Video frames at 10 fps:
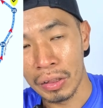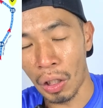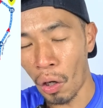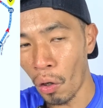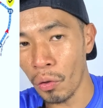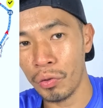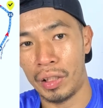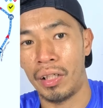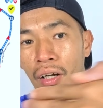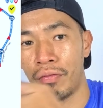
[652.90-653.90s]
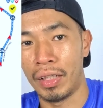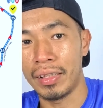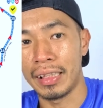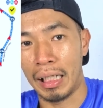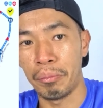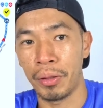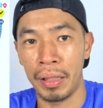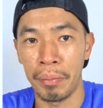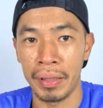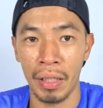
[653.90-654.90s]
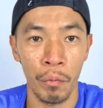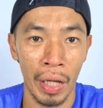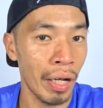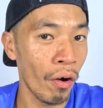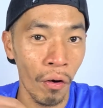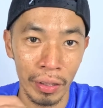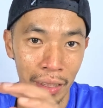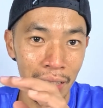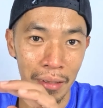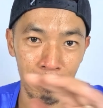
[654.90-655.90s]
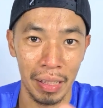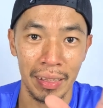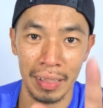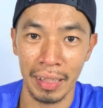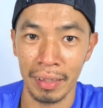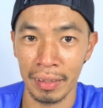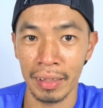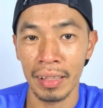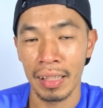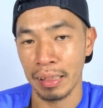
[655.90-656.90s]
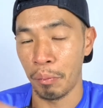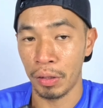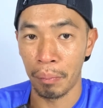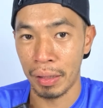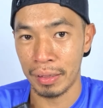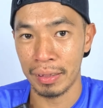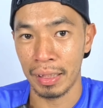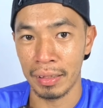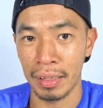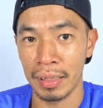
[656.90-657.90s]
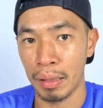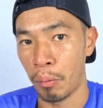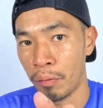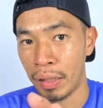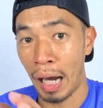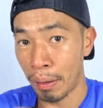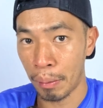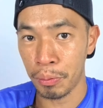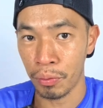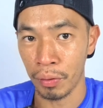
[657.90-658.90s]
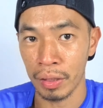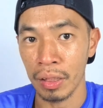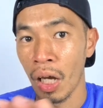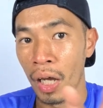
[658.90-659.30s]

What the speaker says: whole street of the Jalan Bukit Bintang, where all the massage center, some of the massage center, some of the Arab street,